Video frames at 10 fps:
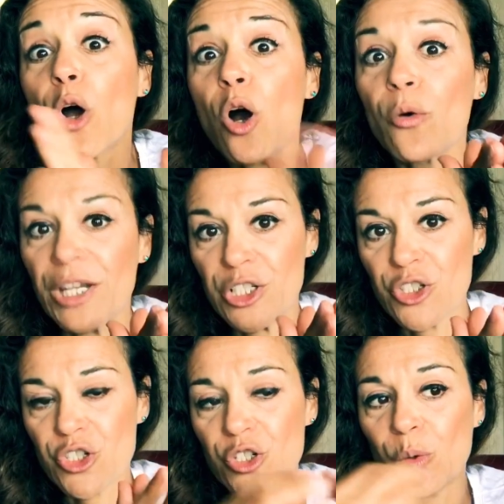
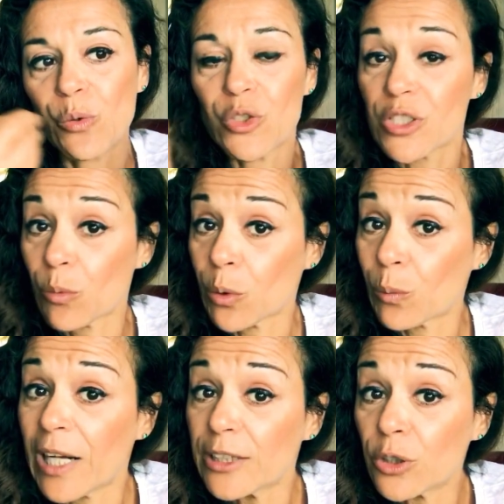orange. So use it with
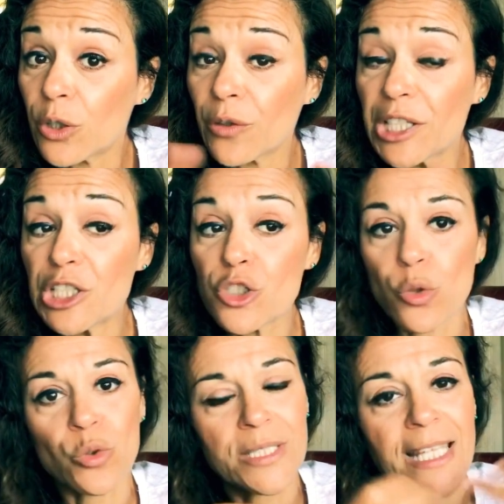wild orange
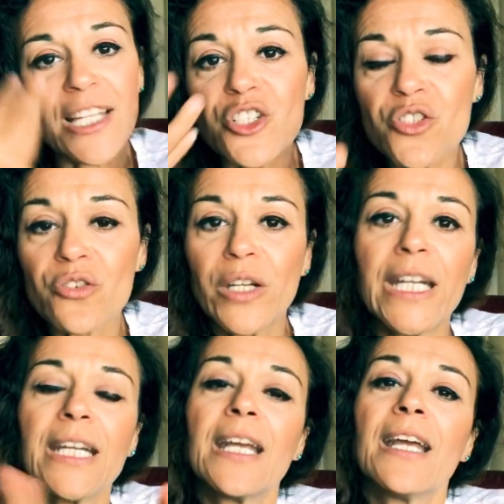or
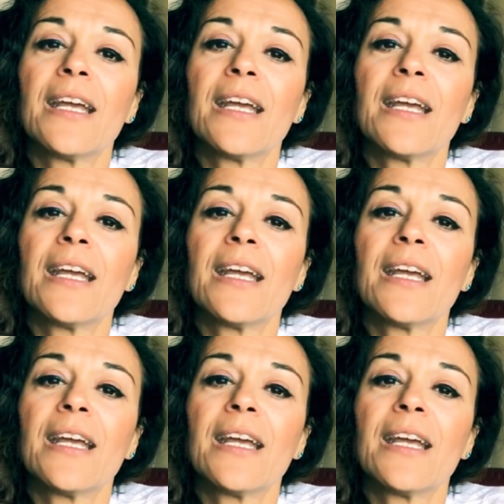tangerine.